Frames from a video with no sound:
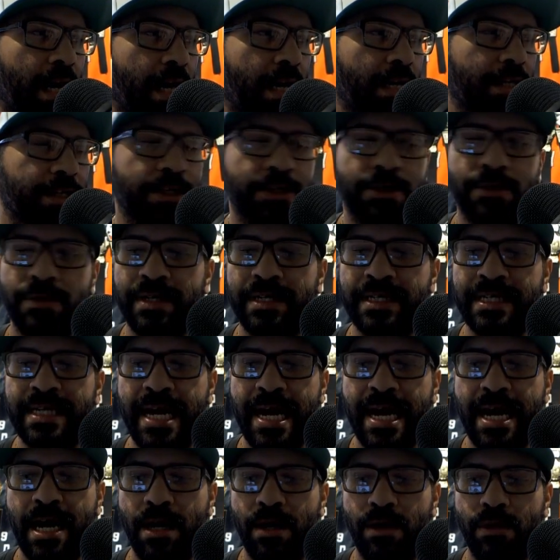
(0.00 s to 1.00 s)
you know, and
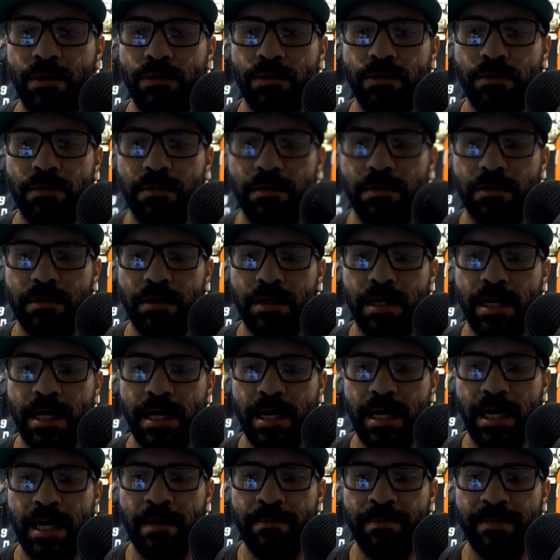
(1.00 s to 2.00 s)
now
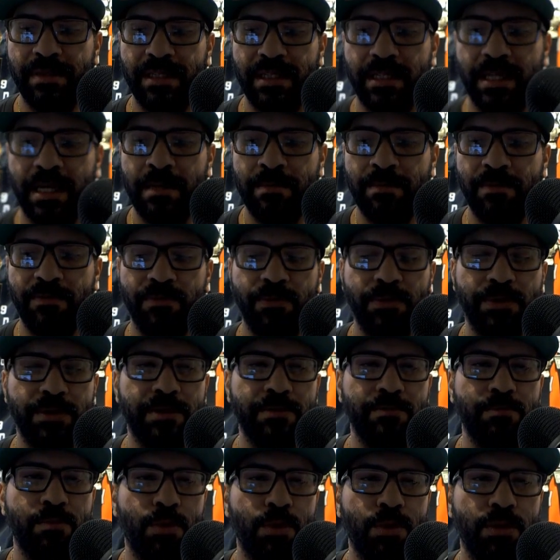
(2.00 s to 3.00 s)
I'm
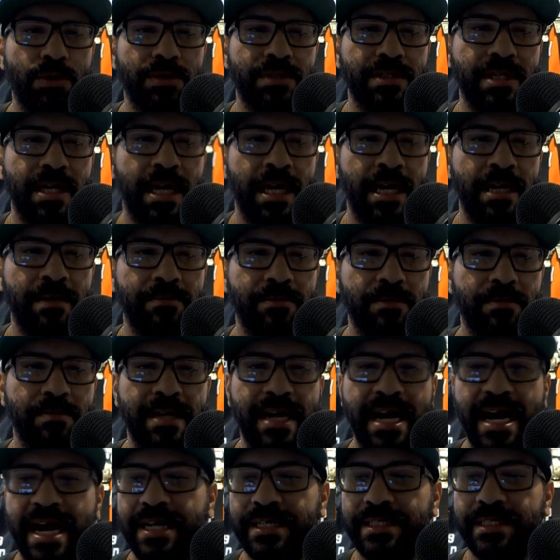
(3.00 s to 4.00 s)
afforded more time to
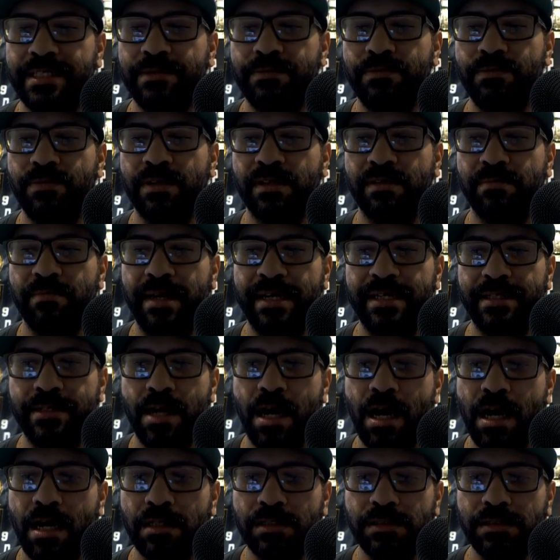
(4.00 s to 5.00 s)
be active with my
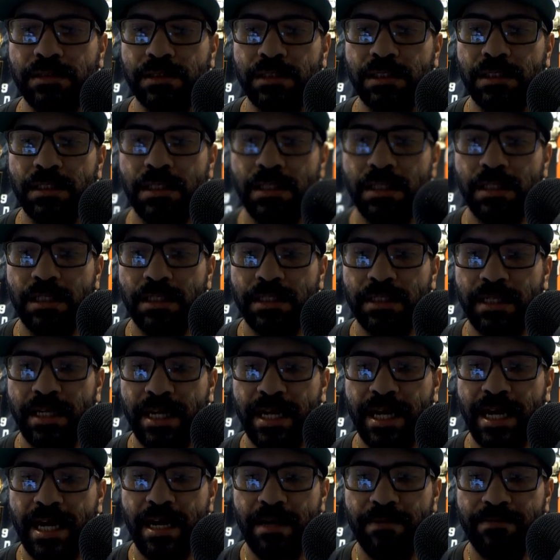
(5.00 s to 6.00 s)
dogs that
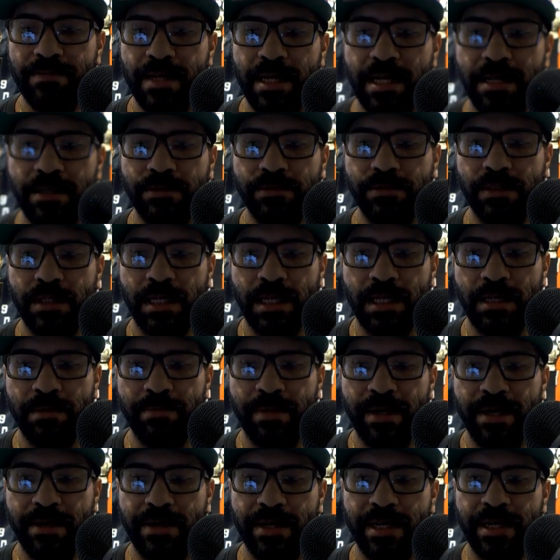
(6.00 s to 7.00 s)
I have now,
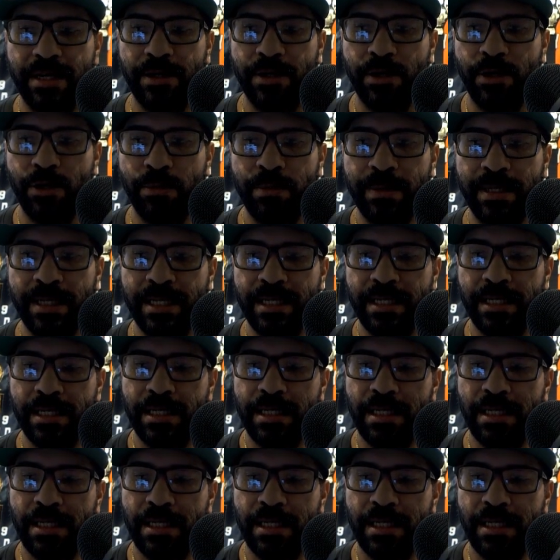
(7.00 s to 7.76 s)
Barry and Kobe.